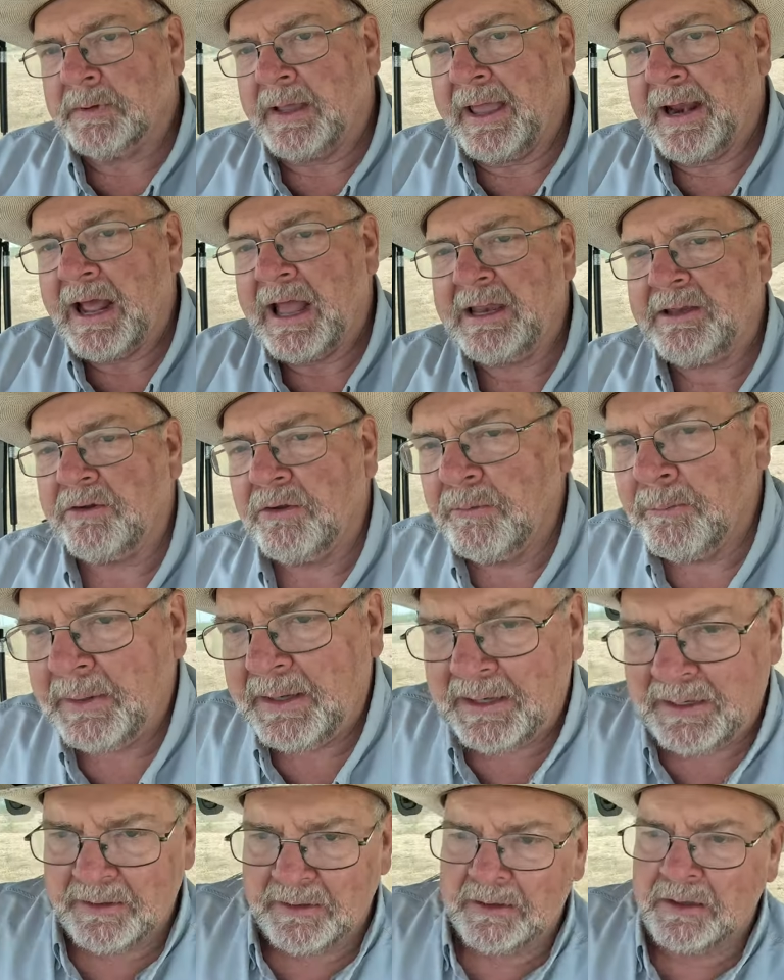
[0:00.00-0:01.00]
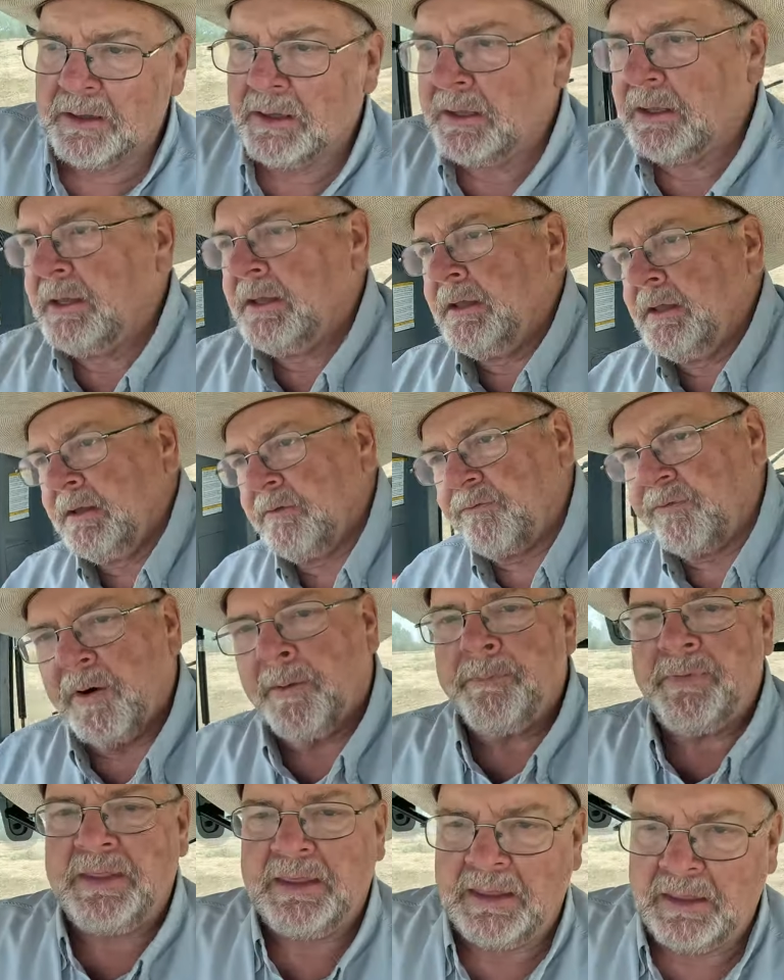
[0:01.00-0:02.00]
And I do mean
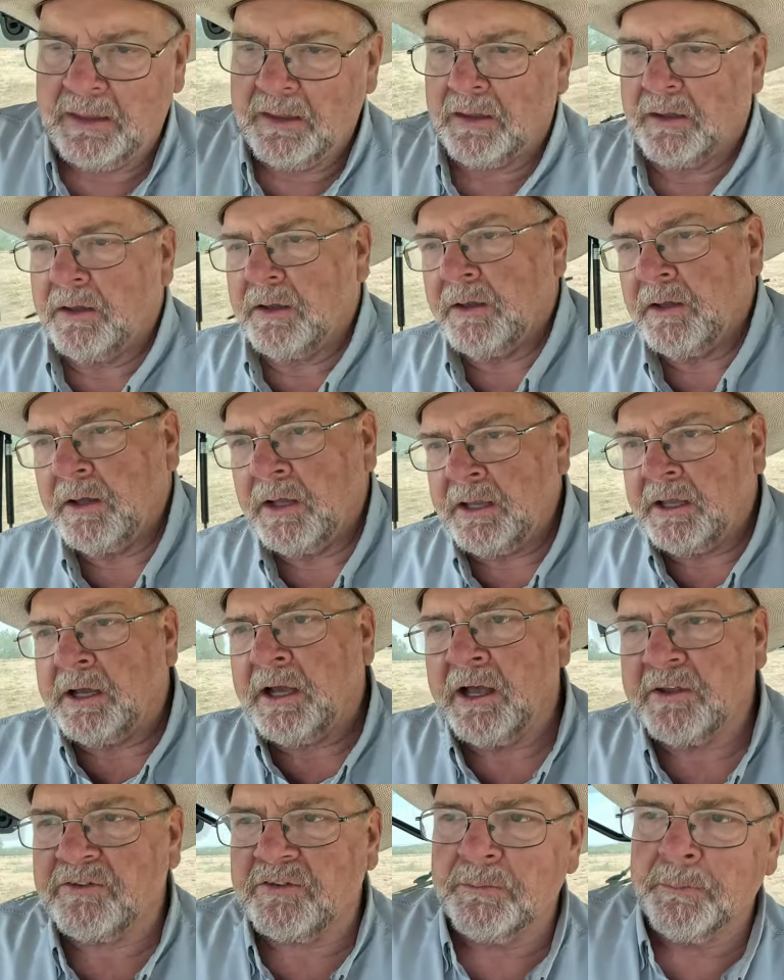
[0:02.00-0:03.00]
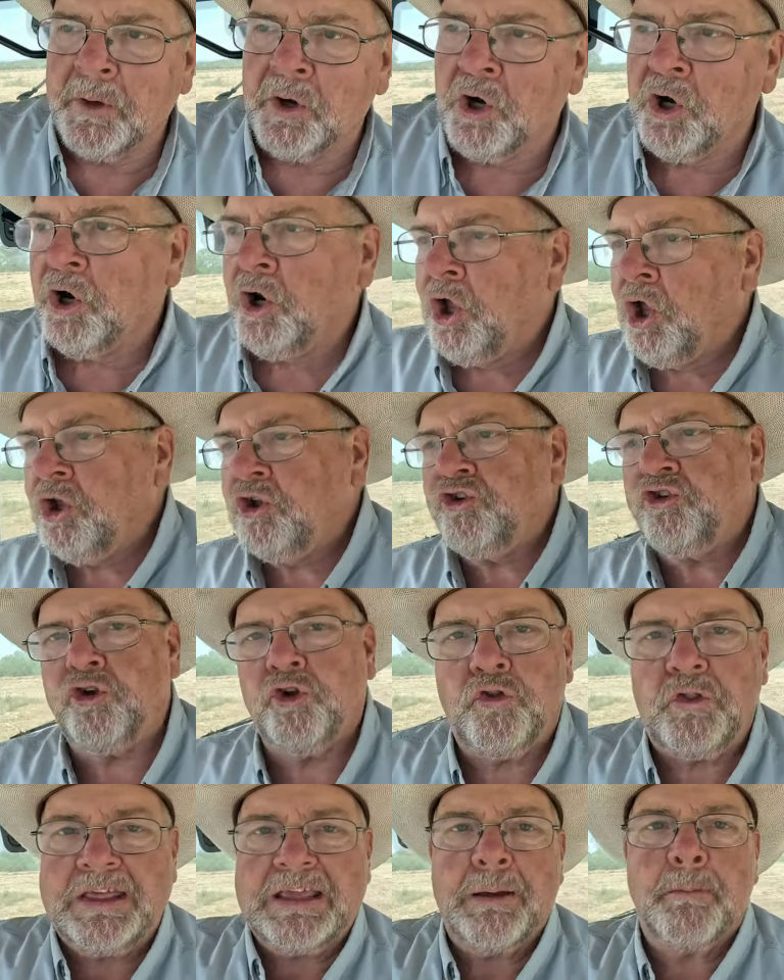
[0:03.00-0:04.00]
from the, customer
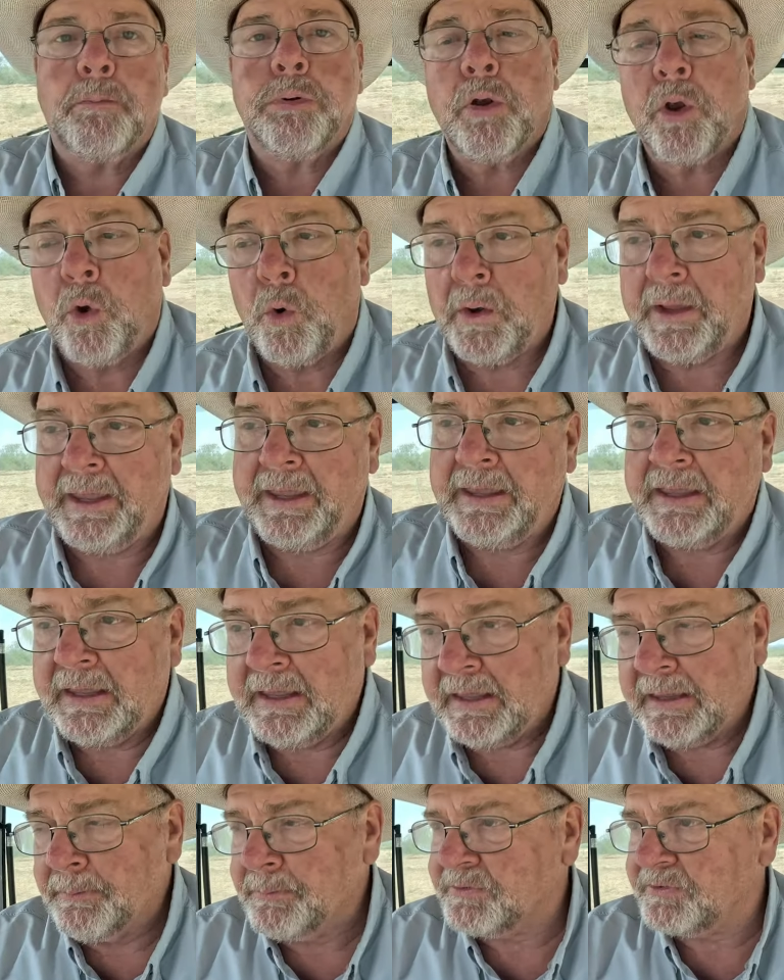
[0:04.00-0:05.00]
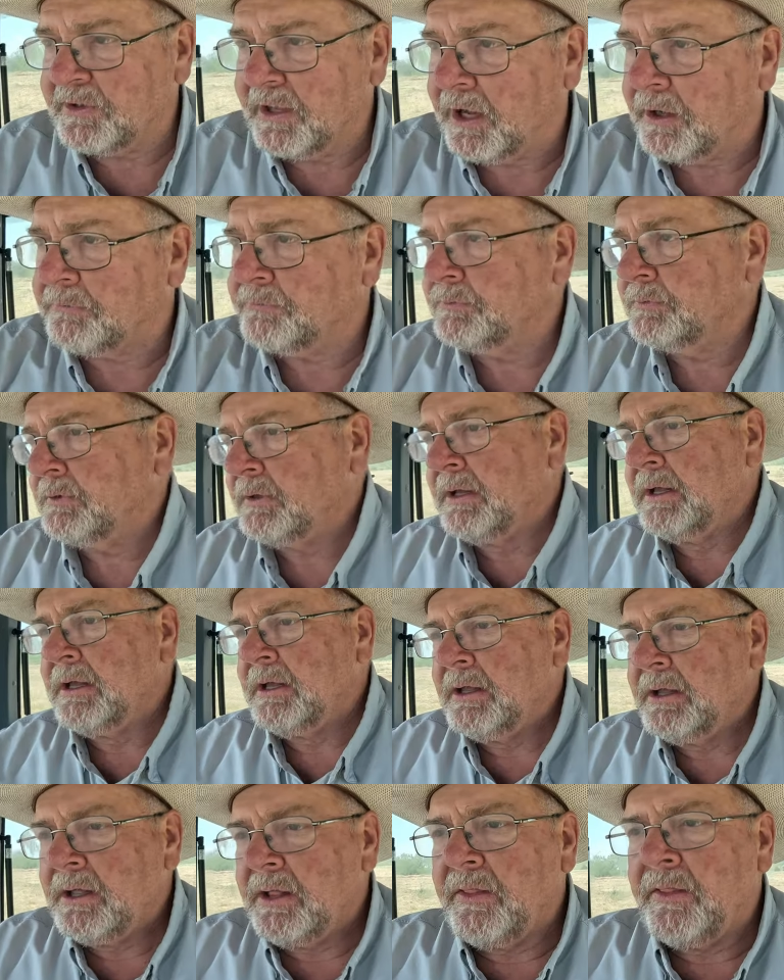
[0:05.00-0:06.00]
to the employee himself.
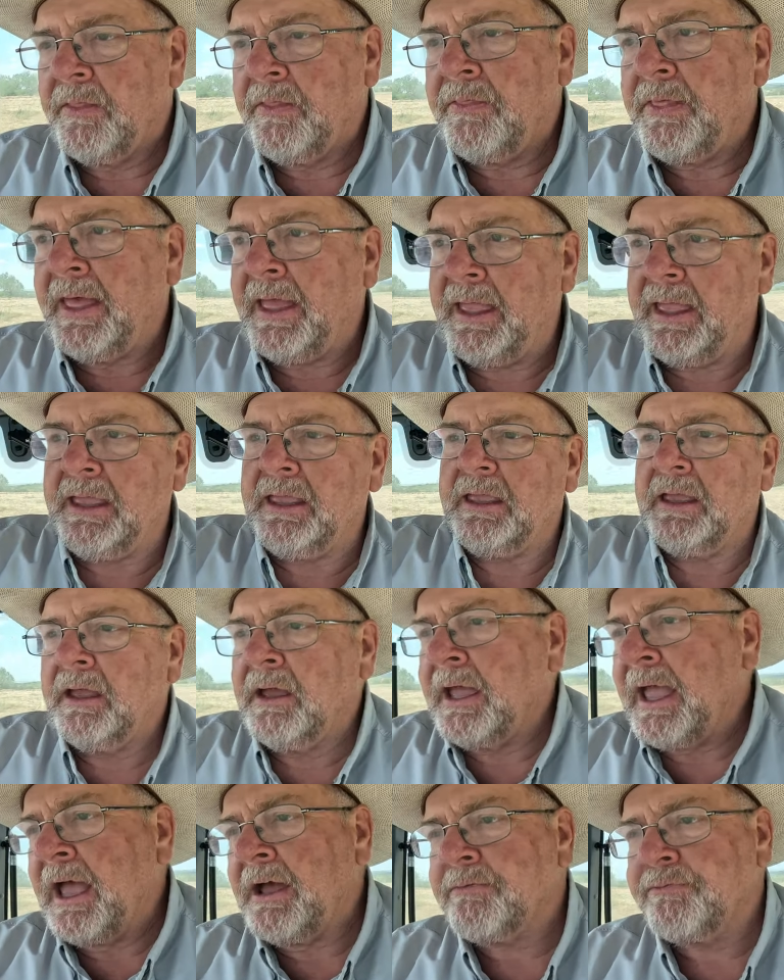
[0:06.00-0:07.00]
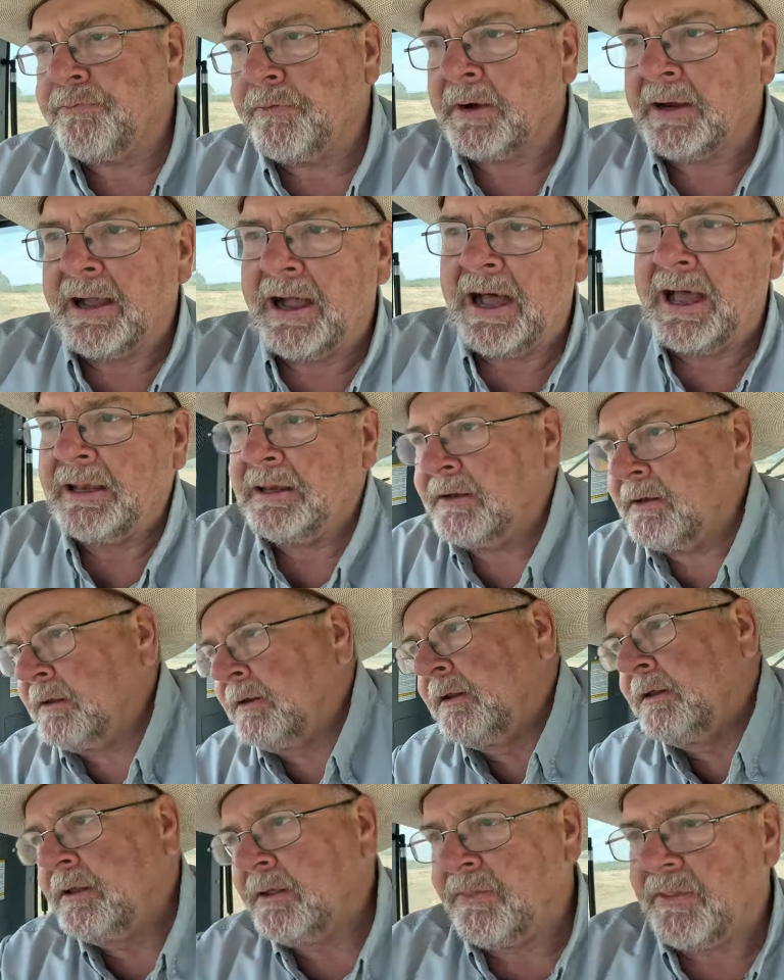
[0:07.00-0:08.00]
They have forgotten
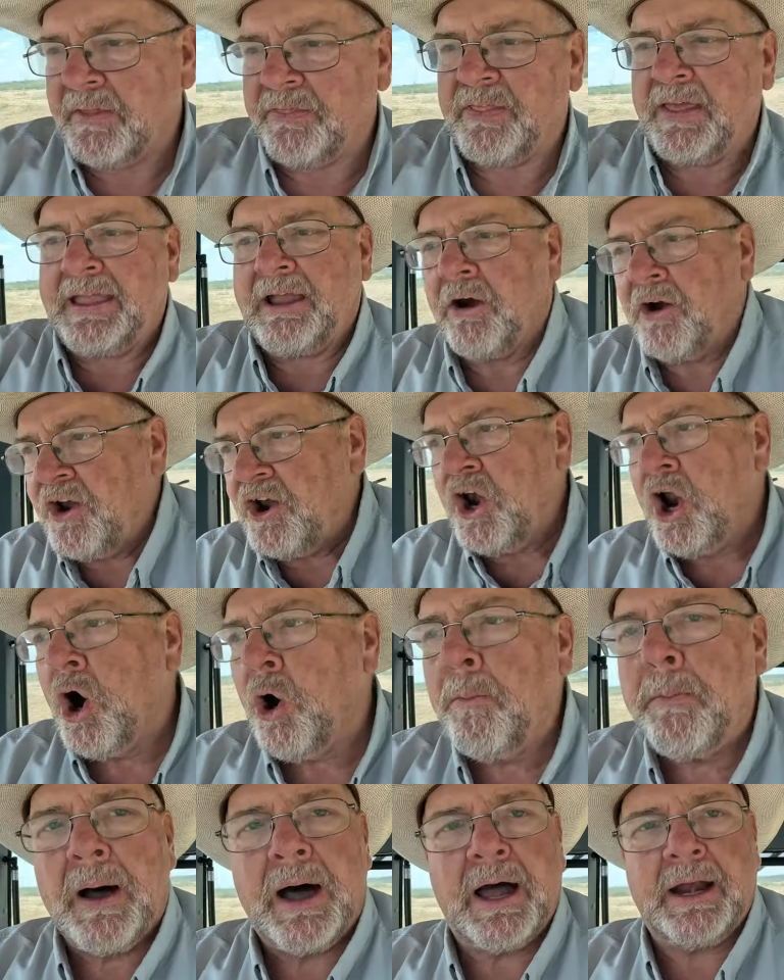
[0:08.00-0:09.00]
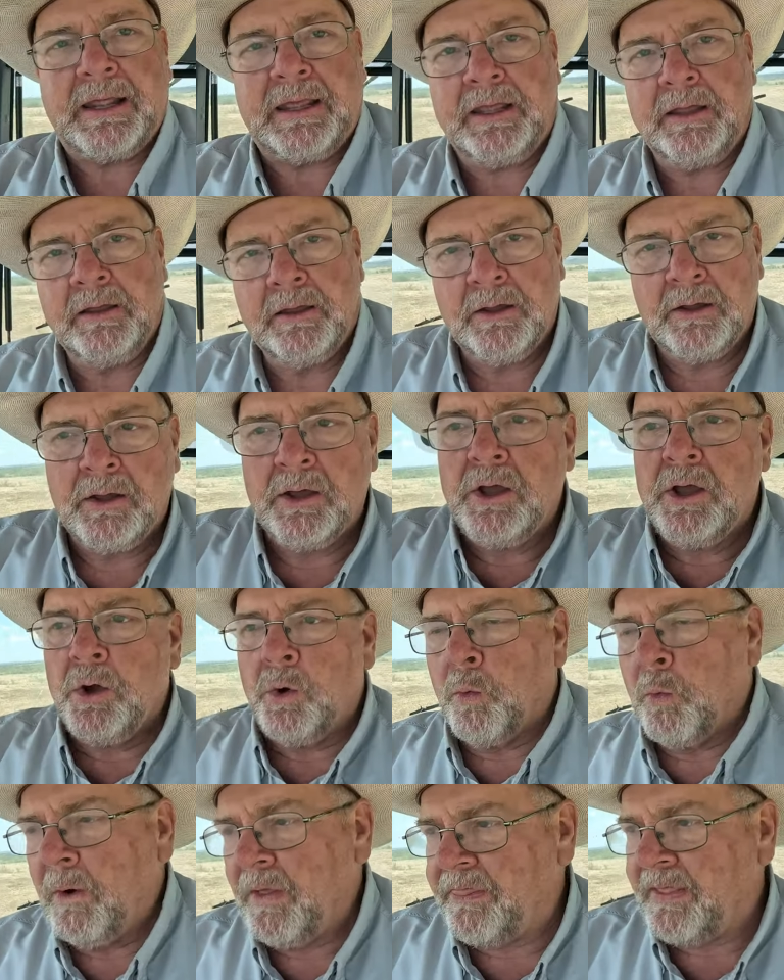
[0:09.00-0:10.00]
that they are nobody
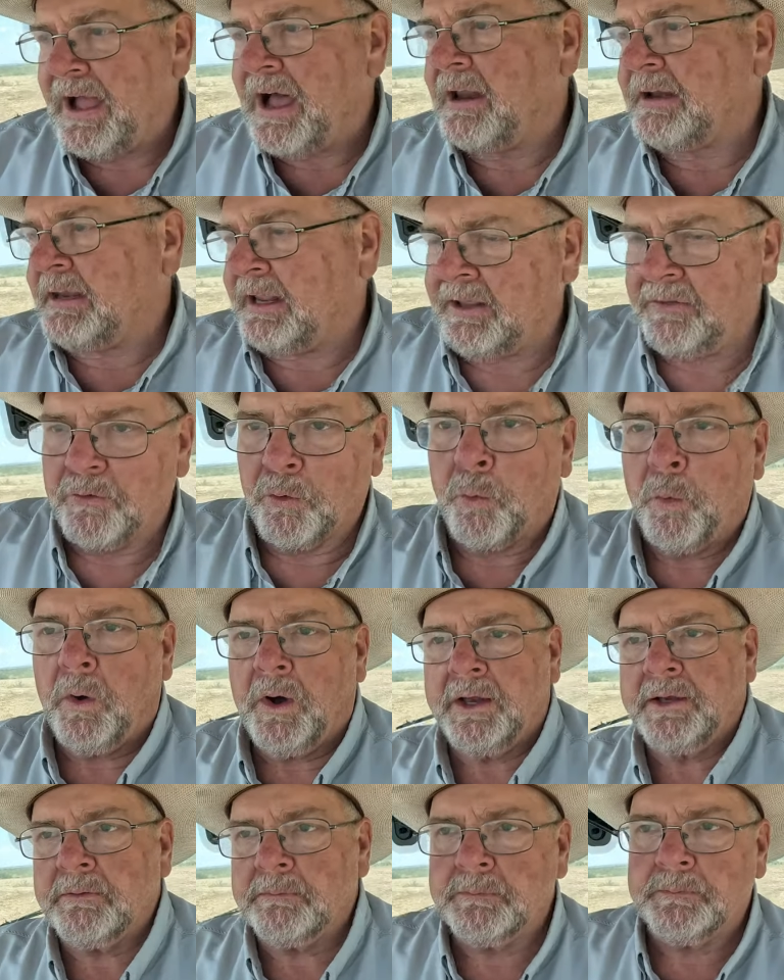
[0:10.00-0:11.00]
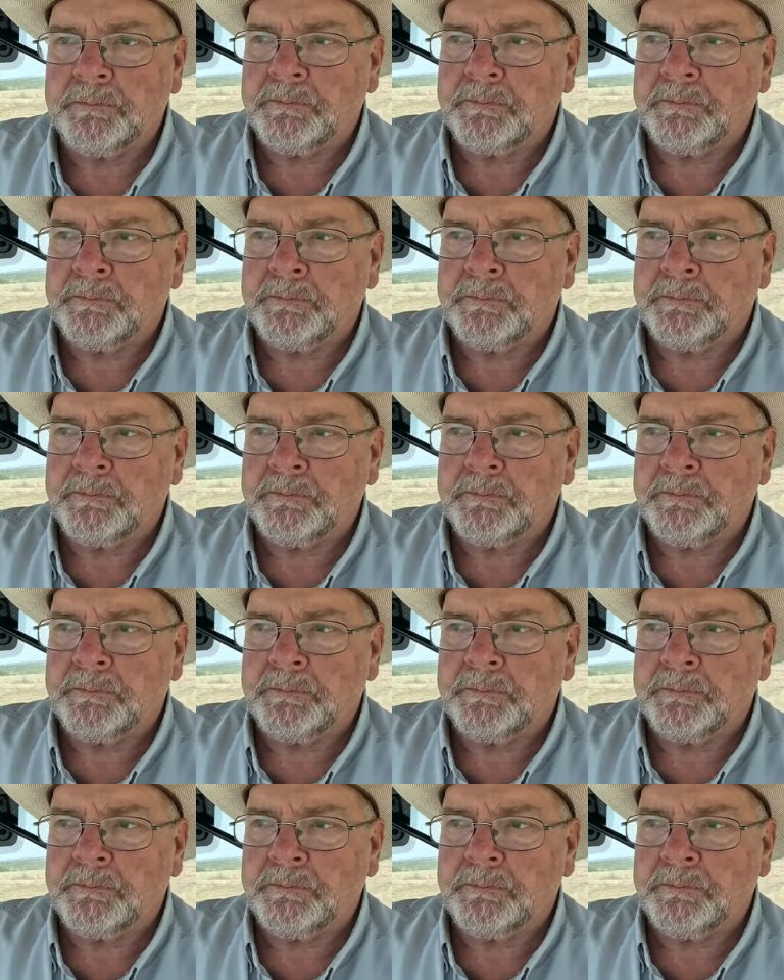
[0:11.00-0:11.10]
without either one.